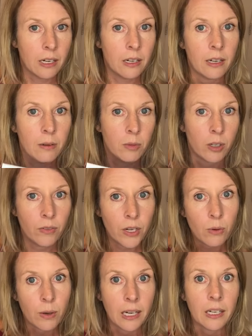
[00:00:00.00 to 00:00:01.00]
and
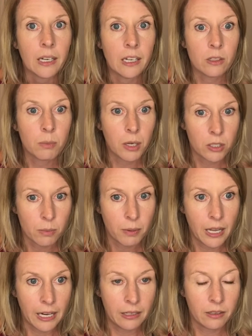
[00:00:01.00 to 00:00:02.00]
reviewing is
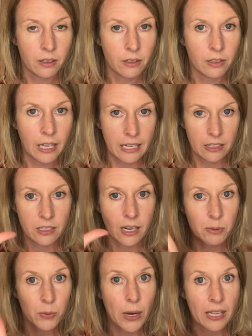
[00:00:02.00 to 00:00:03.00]
multiplying length
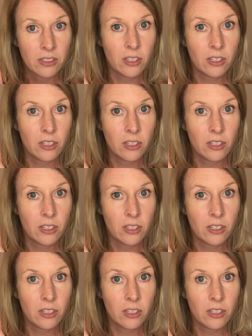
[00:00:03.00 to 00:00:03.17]
times width.